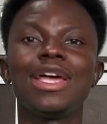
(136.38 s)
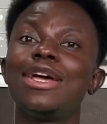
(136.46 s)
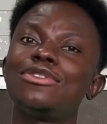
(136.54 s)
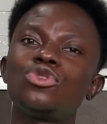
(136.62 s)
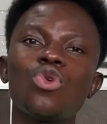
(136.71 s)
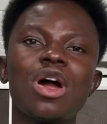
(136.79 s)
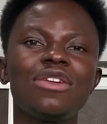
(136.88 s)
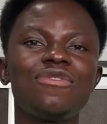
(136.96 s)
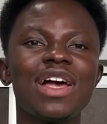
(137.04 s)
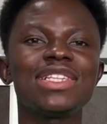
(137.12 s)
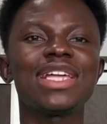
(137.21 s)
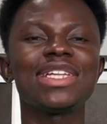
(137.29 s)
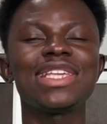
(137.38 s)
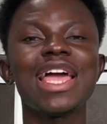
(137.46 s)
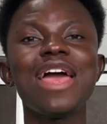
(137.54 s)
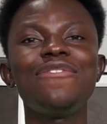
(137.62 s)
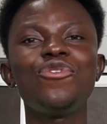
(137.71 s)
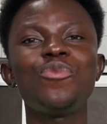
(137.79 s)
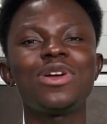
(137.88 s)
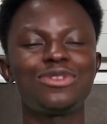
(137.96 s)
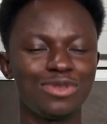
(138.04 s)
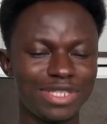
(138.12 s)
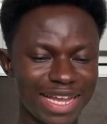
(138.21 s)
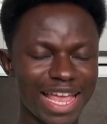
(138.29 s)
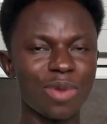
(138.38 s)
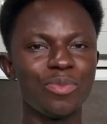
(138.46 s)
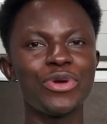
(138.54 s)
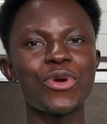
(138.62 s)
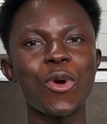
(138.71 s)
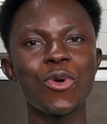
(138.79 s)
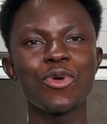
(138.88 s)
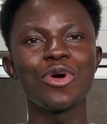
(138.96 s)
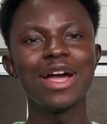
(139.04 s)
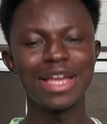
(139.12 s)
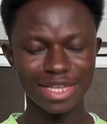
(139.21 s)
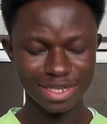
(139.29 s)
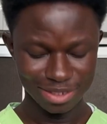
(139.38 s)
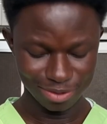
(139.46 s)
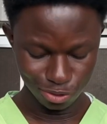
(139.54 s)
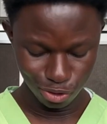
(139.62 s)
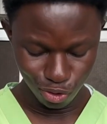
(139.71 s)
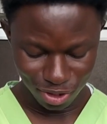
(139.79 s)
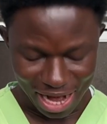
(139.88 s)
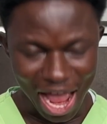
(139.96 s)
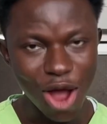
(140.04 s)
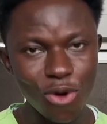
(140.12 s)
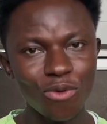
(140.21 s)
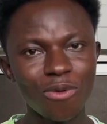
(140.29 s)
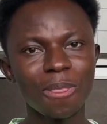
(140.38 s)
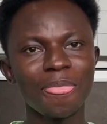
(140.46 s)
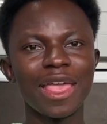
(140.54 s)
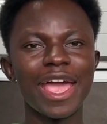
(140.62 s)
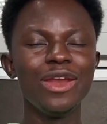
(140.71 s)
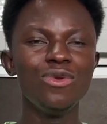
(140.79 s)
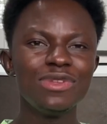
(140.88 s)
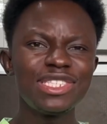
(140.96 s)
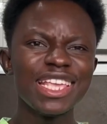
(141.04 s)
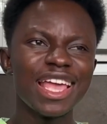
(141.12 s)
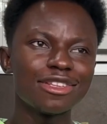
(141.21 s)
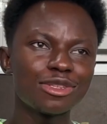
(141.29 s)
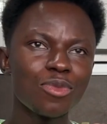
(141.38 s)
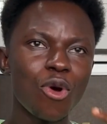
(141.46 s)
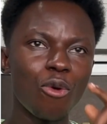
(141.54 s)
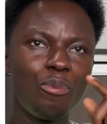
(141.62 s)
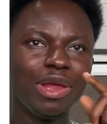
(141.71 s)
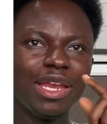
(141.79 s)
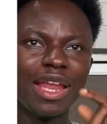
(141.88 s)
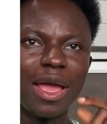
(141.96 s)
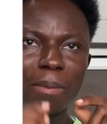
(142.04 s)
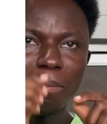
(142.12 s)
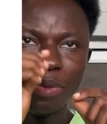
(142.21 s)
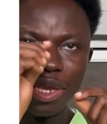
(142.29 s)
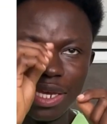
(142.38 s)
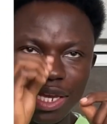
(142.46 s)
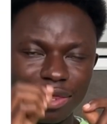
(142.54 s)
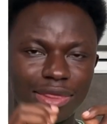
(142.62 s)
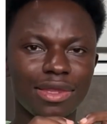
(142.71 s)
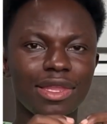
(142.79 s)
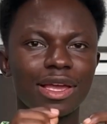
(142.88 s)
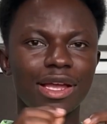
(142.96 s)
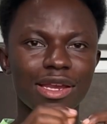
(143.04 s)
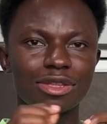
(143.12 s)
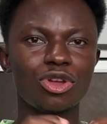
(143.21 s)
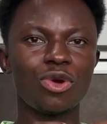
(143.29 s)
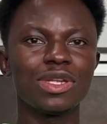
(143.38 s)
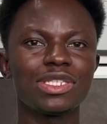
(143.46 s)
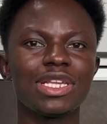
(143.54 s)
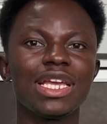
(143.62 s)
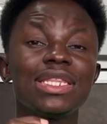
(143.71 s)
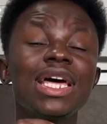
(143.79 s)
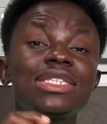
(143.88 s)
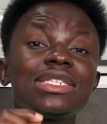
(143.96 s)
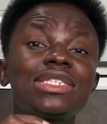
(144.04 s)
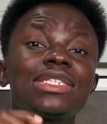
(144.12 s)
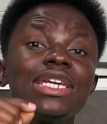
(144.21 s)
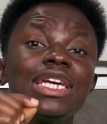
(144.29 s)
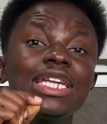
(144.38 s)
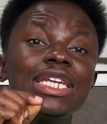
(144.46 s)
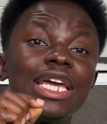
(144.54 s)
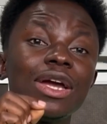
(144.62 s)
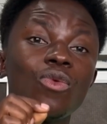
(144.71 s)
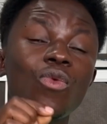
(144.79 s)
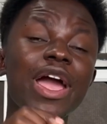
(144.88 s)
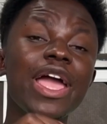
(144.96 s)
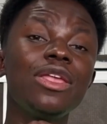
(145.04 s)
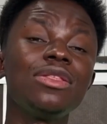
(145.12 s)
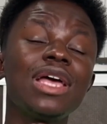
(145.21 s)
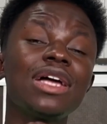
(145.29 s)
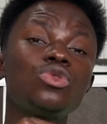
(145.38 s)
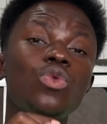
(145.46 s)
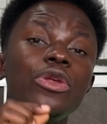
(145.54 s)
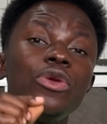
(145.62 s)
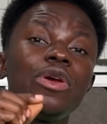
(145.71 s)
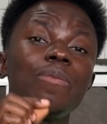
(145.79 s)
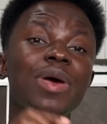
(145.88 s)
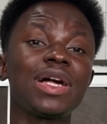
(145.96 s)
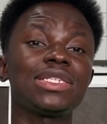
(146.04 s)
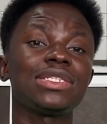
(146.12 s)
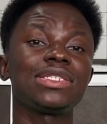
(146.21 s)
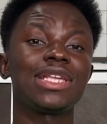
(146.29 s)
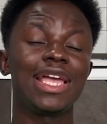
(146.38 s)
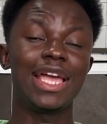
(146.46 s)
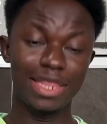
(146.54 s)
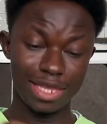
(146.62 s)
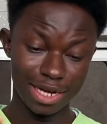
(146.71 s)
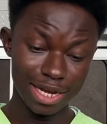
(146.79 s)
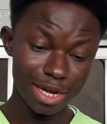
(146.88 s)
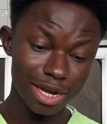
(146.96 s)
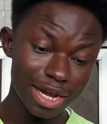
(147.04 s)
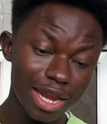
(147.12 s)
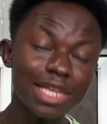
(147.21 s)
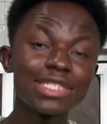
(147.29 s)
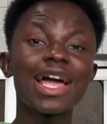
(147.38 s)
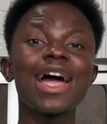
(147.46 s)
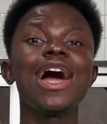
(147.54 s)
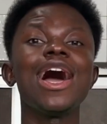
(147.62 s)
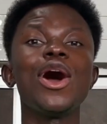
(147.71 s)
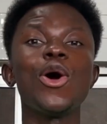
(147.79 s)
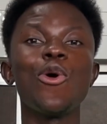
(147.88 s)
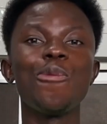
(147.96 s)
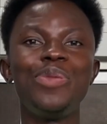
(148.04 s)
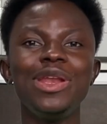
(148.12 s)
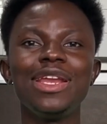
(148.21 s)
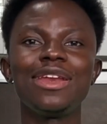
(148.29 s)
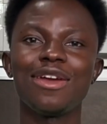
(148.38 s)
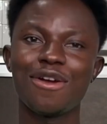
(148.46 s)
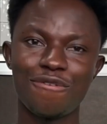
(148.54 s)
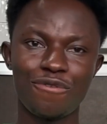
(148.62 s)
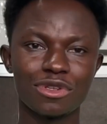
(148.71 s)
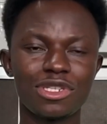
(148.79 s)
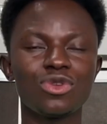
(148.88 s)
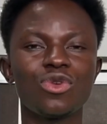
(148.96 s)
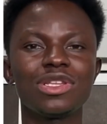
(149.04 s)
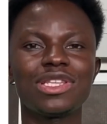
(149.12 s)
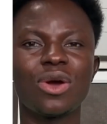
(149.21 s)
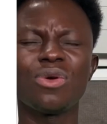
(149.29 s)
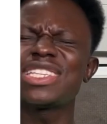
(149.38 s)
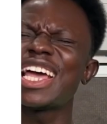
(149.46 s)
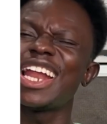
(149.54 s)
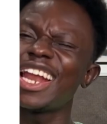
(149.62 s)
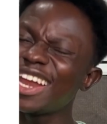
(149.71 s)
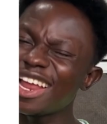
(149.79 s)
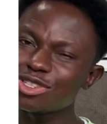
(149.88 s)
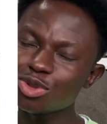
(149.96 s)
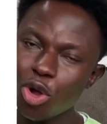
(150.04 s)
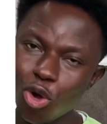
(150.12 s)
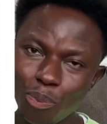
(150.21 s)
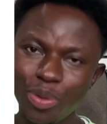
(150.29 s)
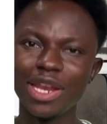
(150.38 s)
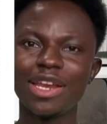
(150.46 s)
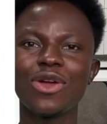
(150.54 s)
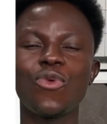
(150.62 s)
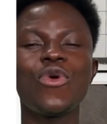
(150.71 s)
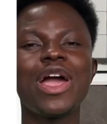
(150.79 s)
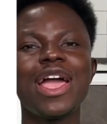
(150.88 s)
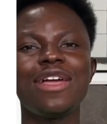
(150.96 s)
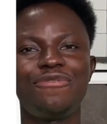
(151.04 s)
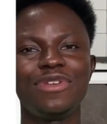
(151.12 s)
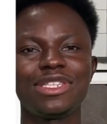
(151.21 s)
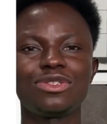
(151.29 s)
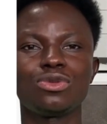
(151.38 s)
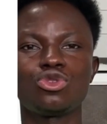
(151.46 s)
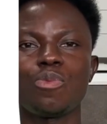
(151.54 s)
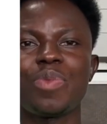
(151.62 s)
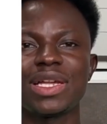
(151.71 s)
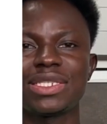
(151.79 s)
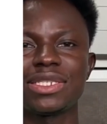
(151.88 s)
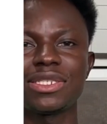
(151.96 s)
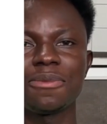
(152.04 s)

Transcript: So I advise that every man should take a mirror, look down, and you see a small opening beneath the clitoris. That's where urine passes, and then the larger opening for sexual intercourse, and another opening where feces also passes.